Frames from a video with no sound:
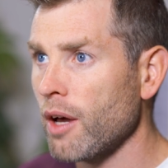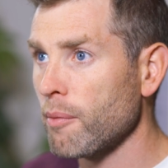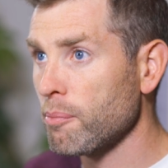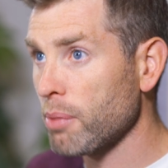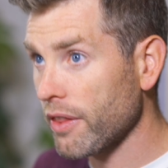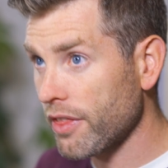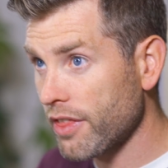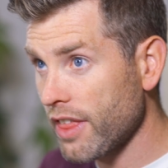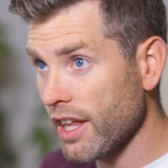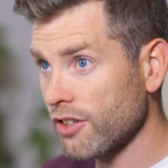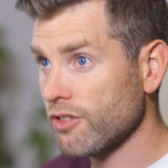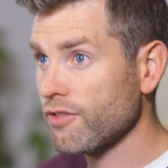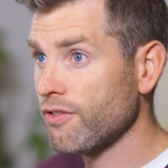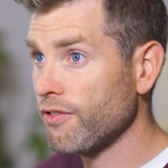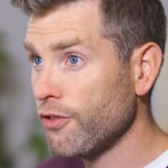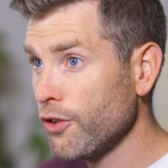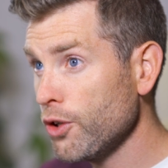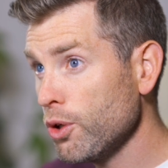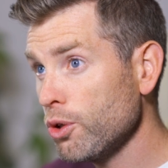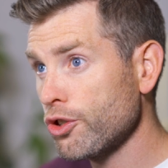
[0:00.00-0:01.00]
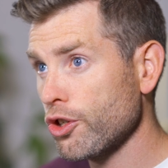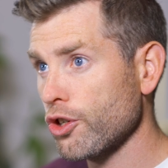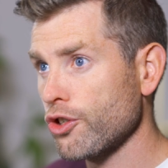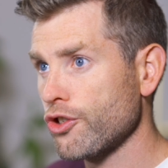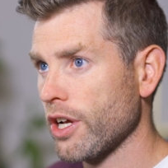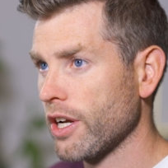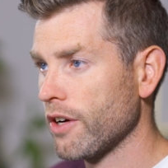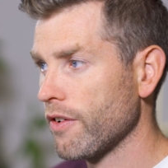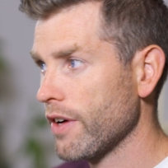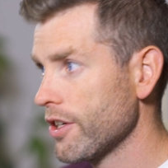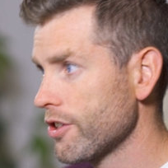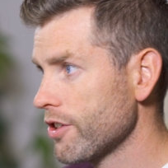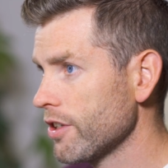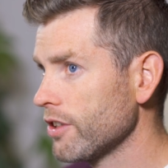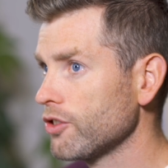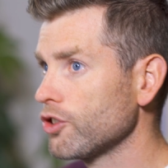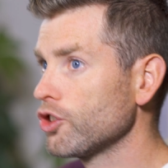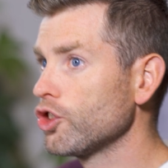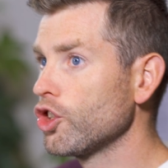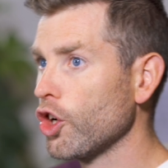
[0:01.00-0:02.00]
But this future generation
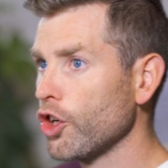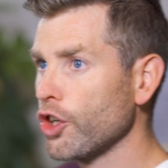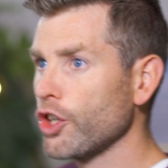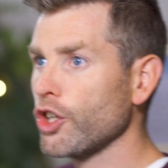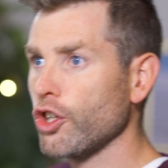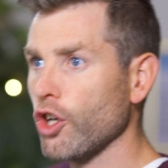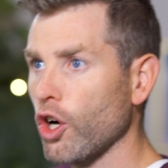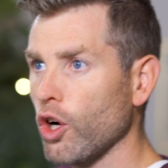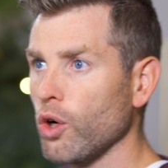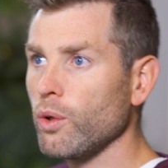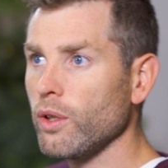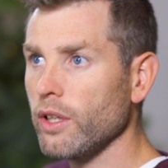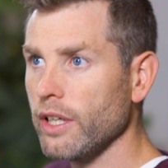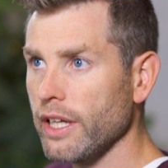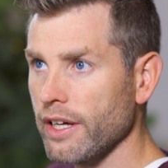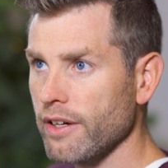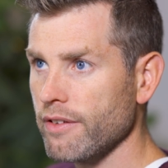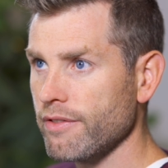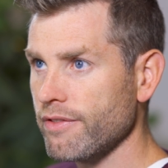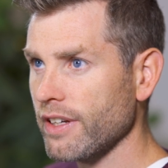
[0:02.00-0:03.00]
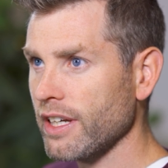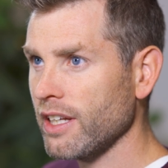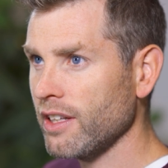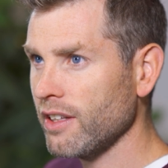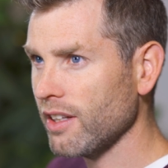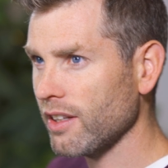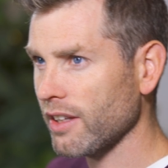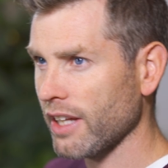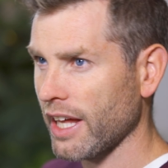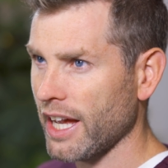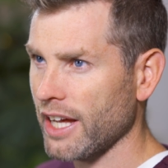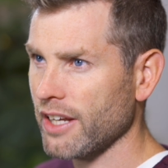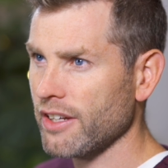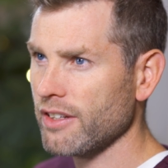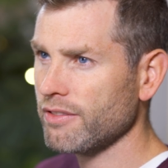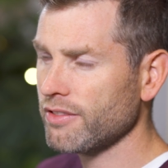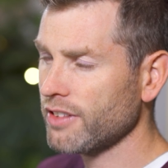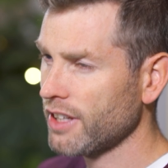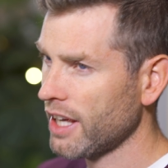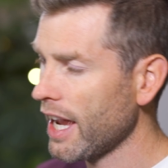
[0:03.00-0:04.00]
is going to go live in the land
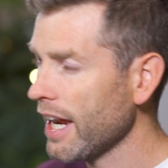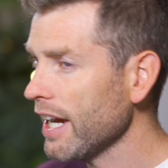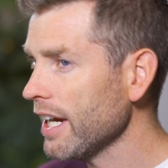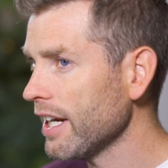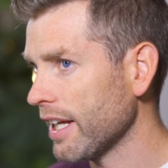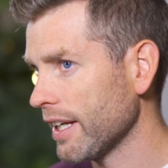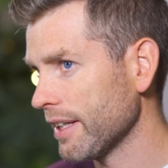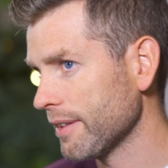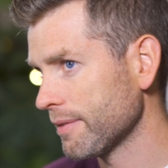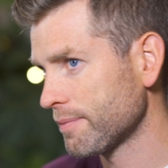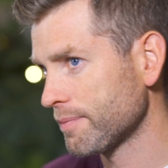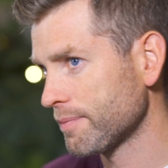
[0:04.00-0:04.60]
of Canaan.